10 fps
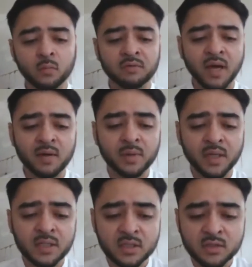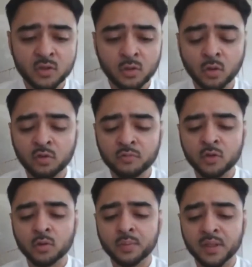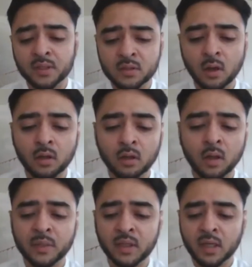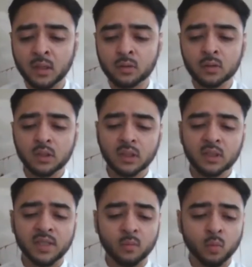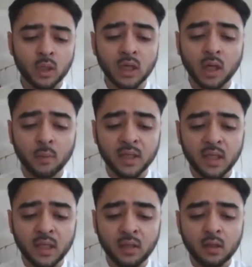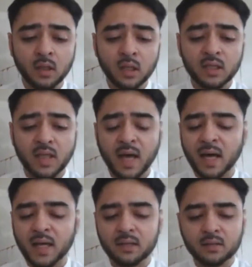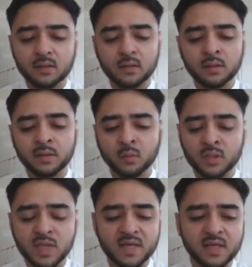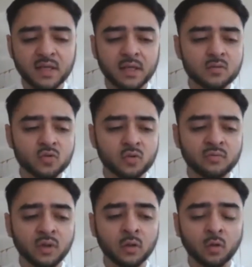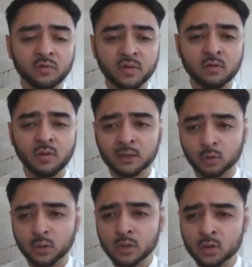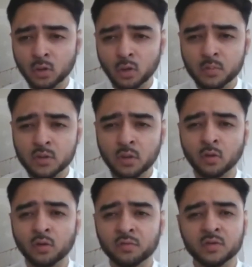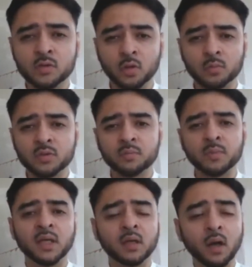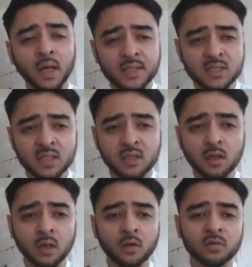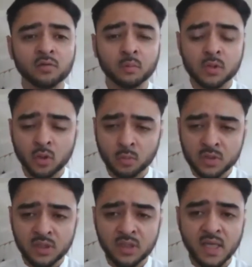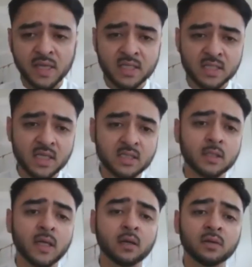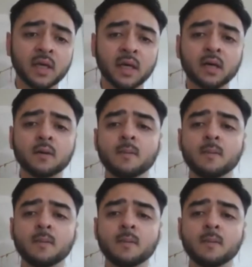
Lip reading: had Brexit, so a lot of Europeans can't come in now that were coming in, that were taking in sort of a lot of the graduate jobs, a lot of the jobs in IT, a lot of the jobs in the NHS and healthcare.